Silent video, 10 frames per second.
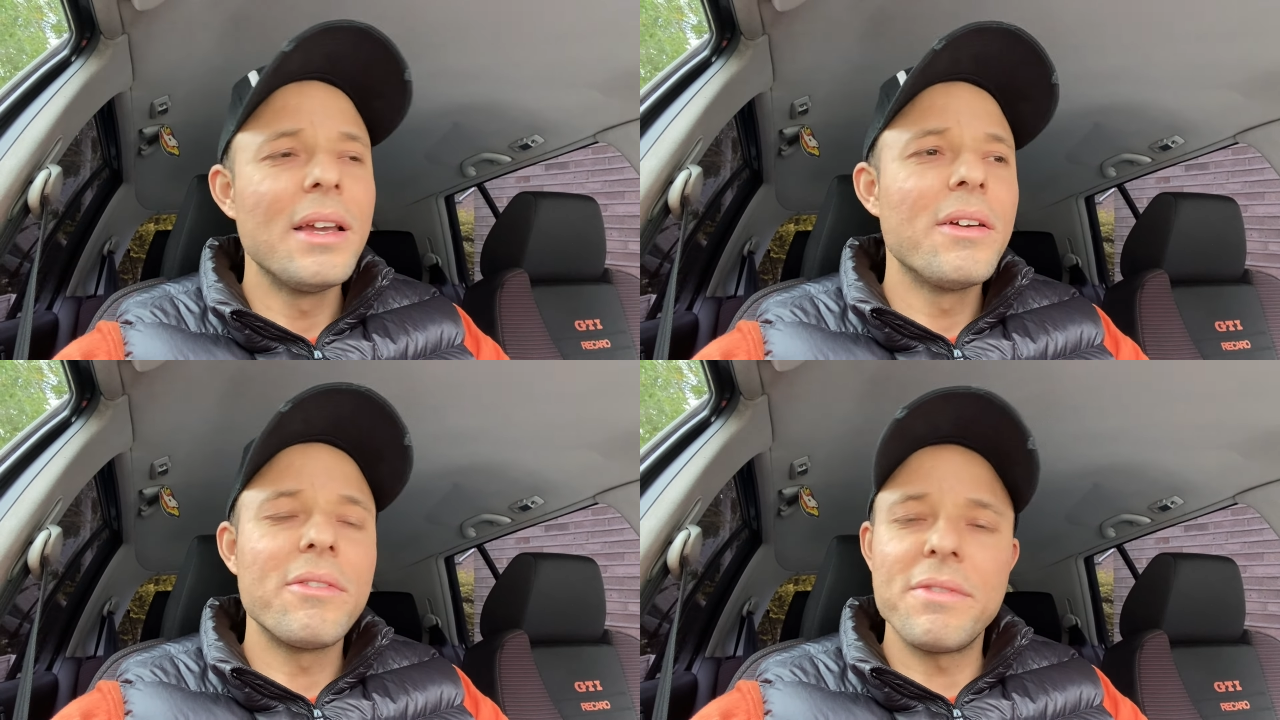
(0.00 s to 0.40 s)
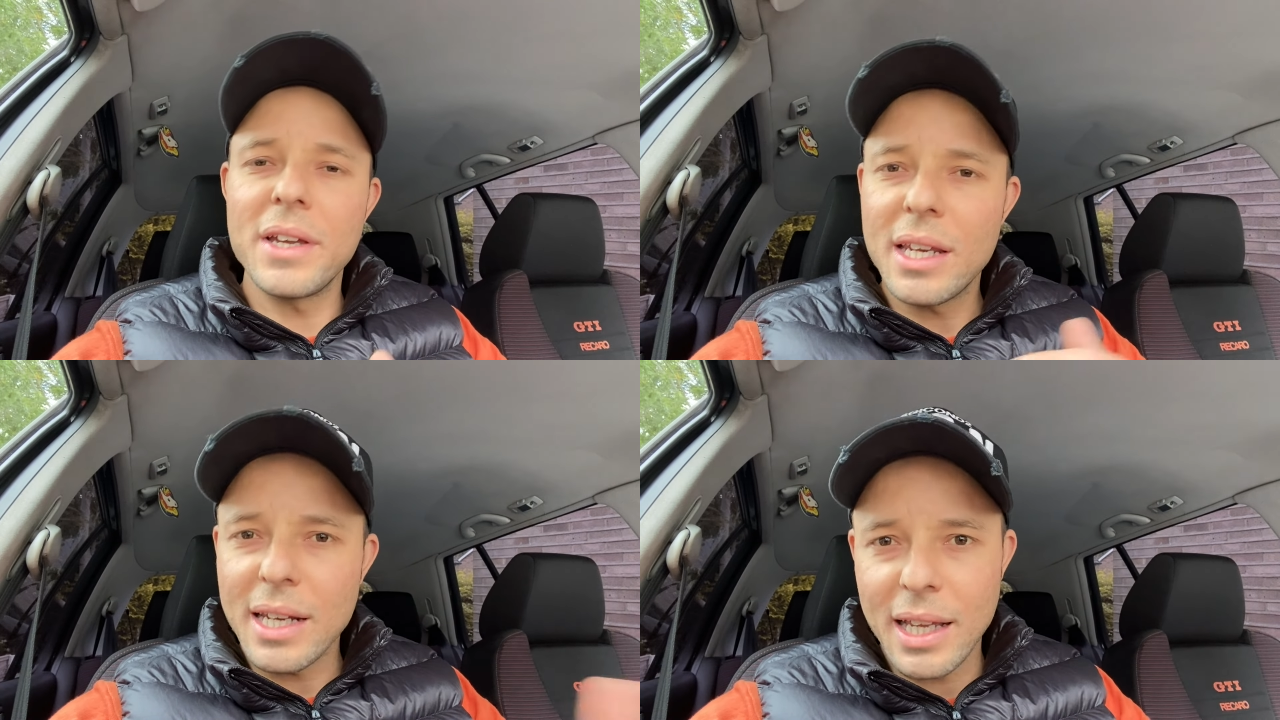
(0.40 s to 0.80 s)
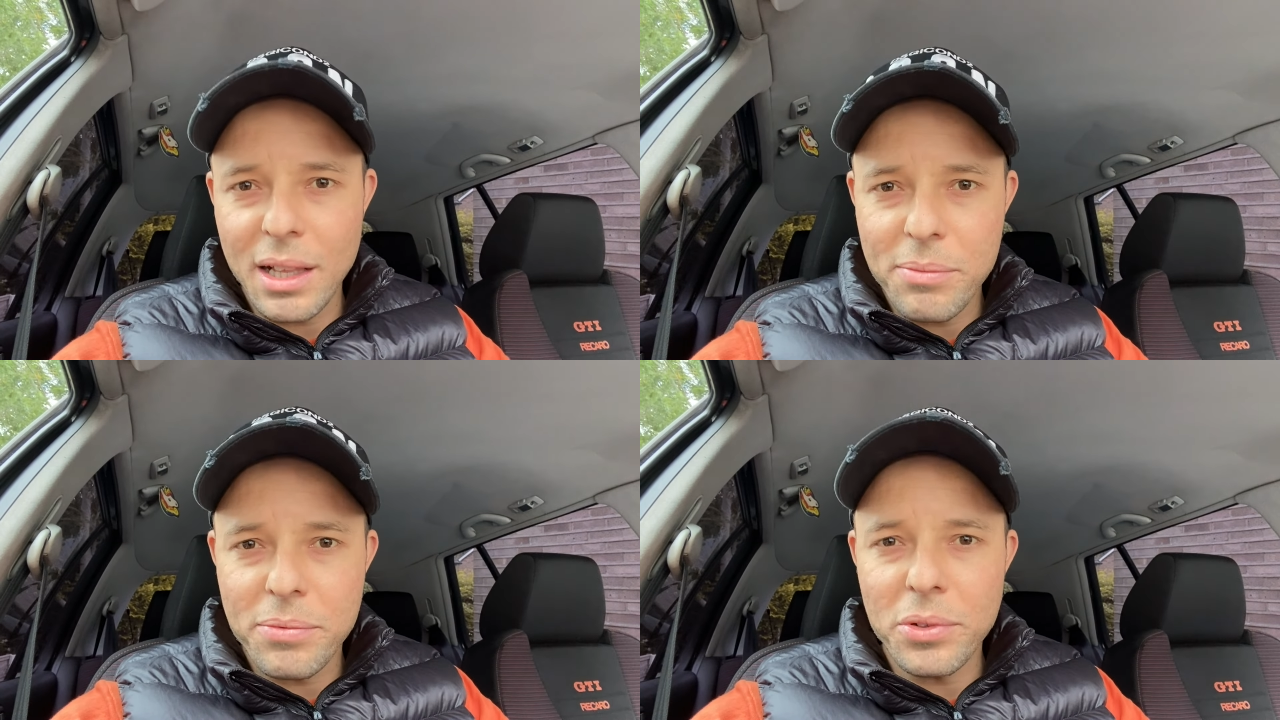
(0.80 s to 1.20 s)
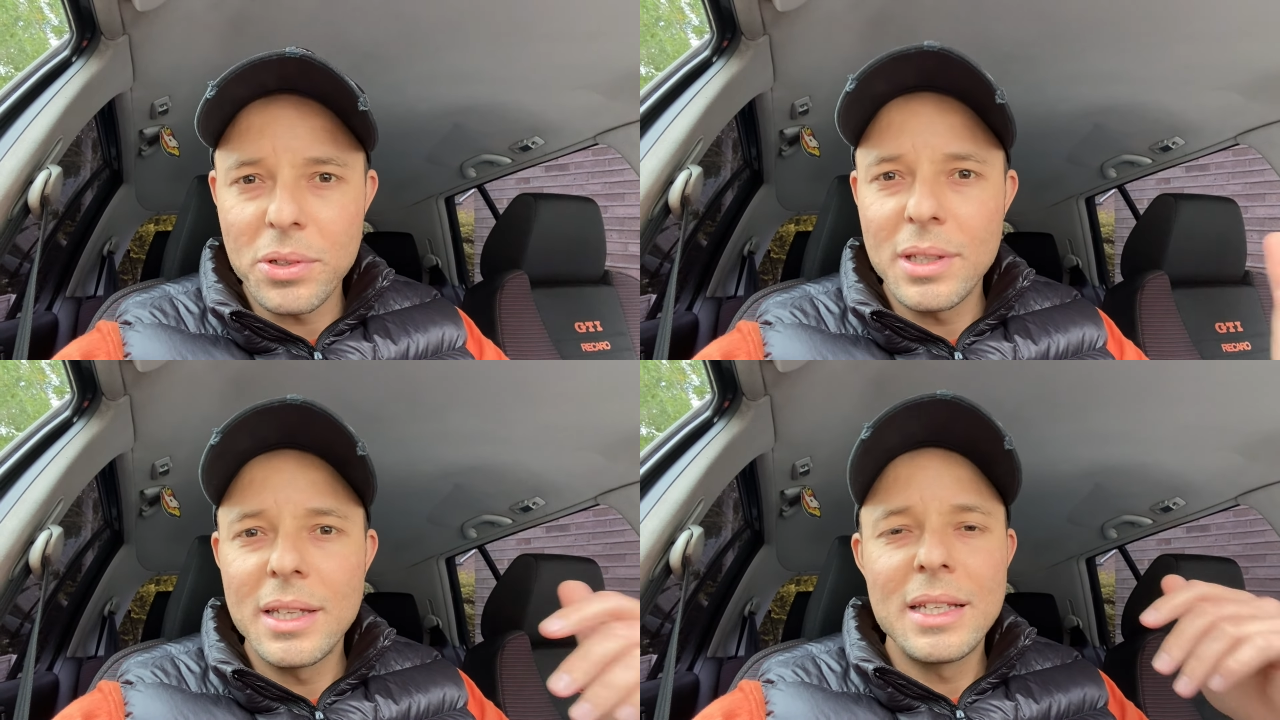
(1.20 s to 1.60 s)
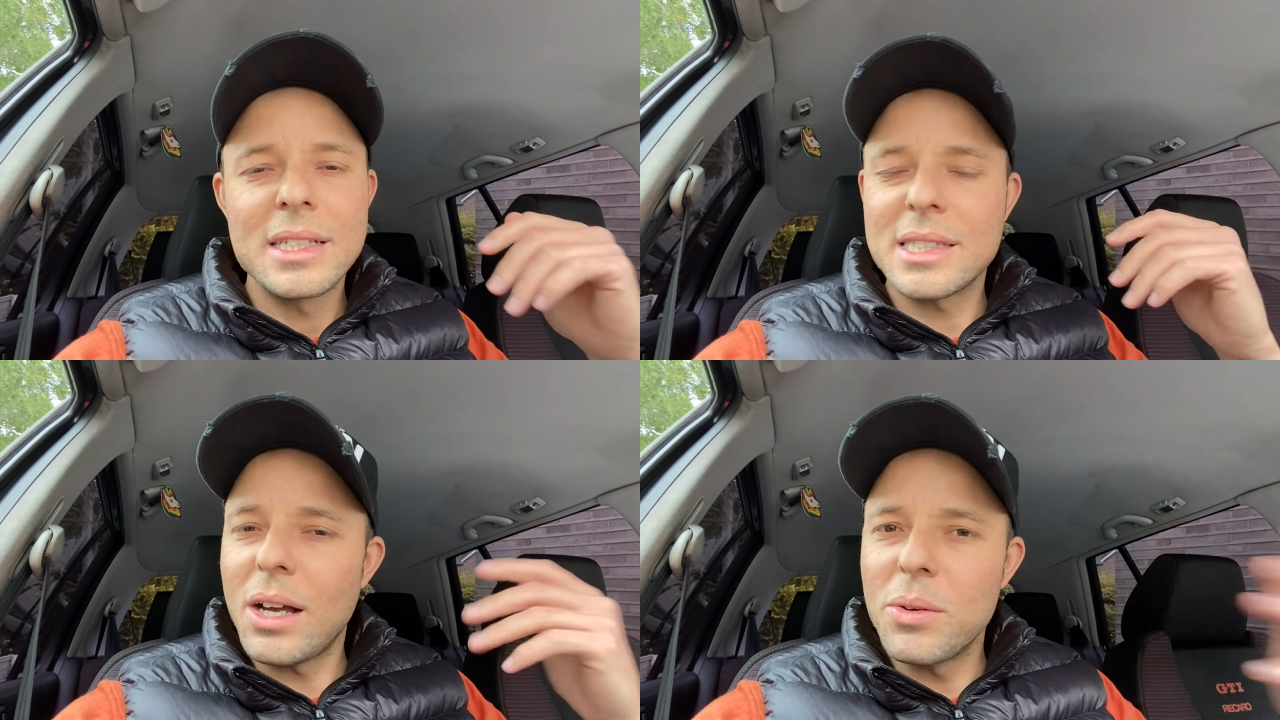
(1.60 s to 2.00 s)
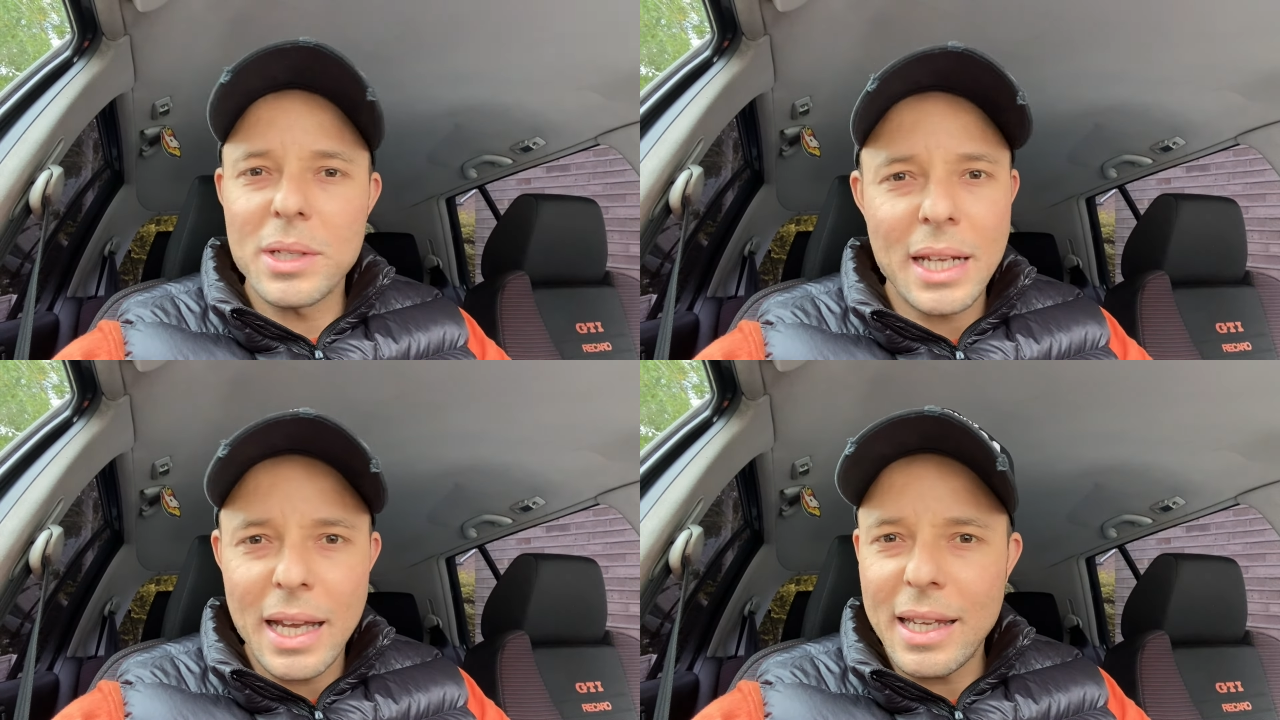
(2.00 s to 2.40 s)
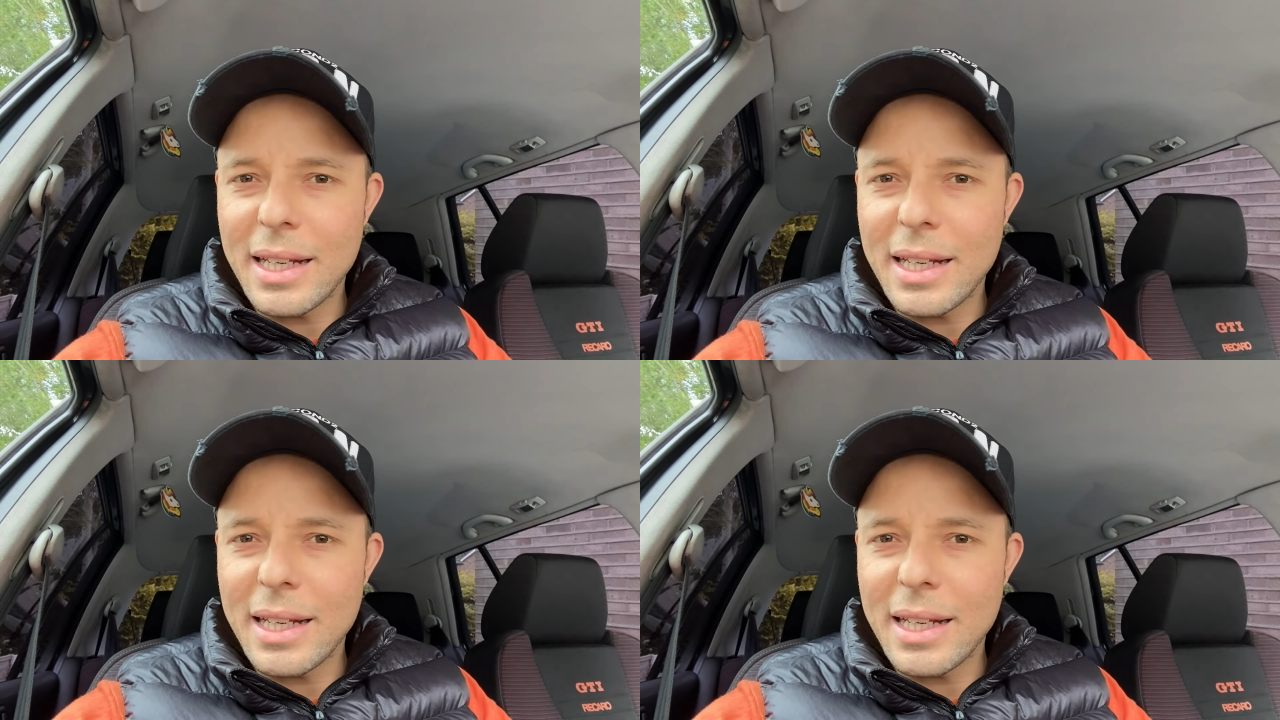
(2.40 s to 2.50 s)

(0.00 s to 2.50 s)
very helpful, sound guy,